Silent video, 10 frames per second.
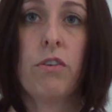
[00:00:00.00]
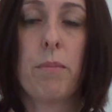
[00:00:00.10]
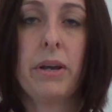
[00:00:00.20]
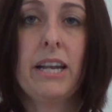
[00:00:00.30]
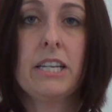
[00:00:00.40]
if
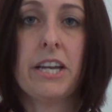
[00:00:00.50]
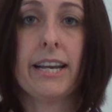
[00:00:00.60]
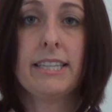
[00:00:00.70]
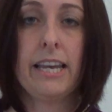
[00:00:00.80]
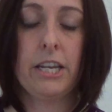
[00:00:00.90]
I'm going to
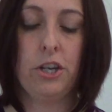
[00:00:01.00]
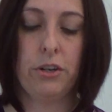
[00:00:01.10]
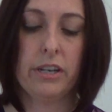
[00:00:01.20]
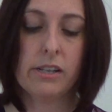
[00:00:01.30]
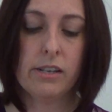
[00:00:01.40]
inject 10
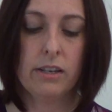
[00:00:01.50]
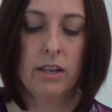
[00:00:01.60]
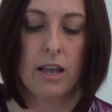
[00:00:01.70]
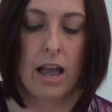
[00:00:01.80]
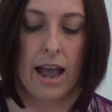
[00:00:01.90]
units,
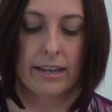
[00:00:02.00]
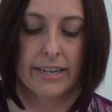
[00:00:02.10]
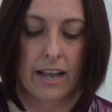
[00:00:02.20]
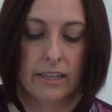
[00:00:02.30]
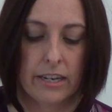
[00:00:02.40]
I'll
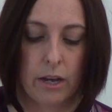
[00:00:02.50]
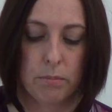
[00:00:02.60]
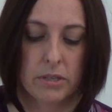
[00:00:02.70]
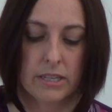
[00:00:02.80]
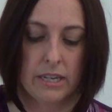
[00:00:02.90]
dial it
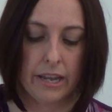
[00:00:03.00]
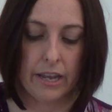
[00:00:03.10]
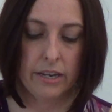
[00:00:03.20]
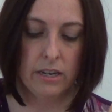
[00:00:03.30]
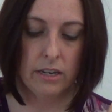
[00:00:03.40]
up to
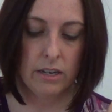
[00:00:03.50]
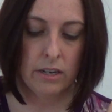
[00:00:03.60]
10.